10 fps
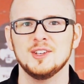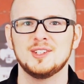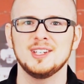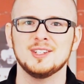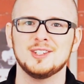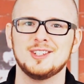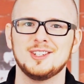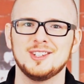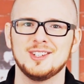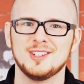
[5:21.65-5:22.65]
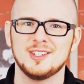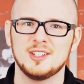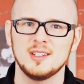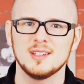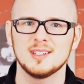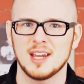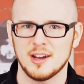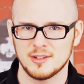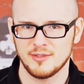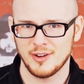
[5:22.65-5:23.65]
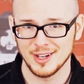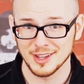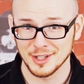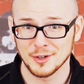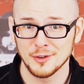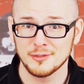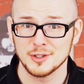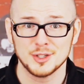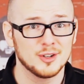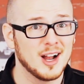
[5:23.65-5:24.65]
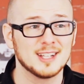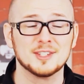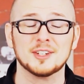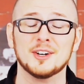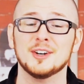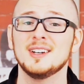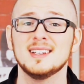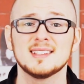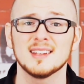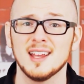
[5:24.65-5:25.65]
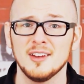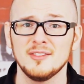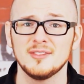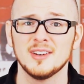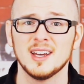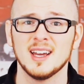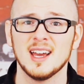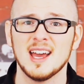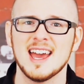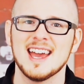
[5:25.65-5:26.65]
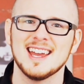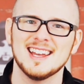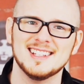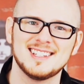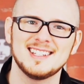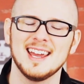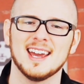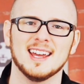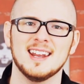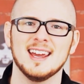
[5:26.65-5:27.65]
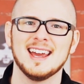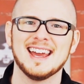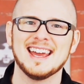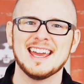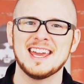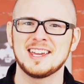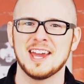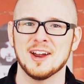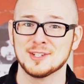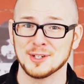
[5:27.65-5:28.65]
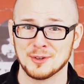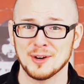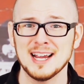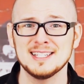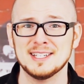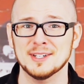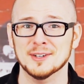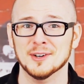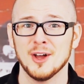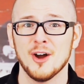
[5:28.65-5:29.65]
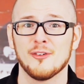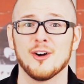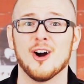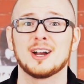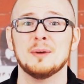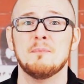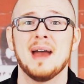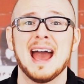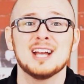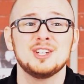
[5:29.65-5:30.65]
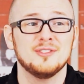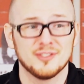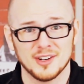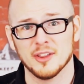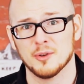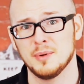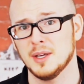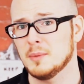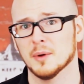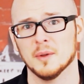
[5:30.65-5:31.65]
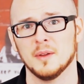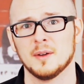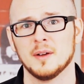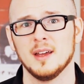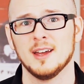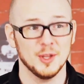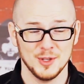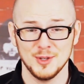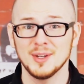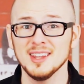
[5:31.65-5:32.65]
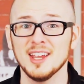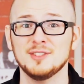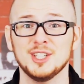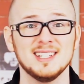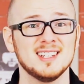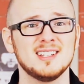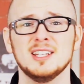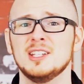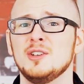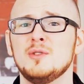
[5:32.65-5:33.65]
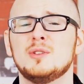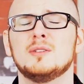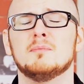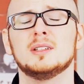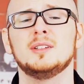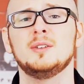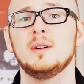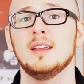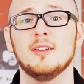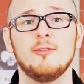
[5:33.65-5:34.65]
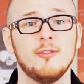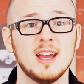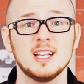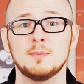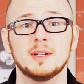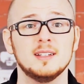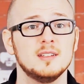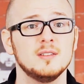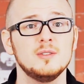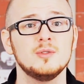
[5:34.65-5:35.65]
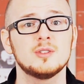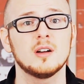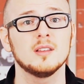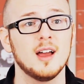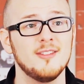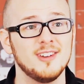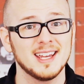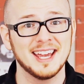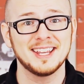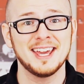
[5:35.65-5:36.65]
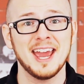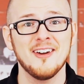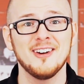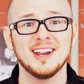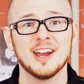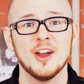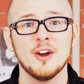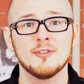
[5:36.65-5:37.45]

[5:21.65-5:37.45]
You see, Jesus cares very little for trying to earn his love. Instead, he cares a great deal for our compassion for other people. You can love Jesus until you turn blue in the face, but until you start loving and caring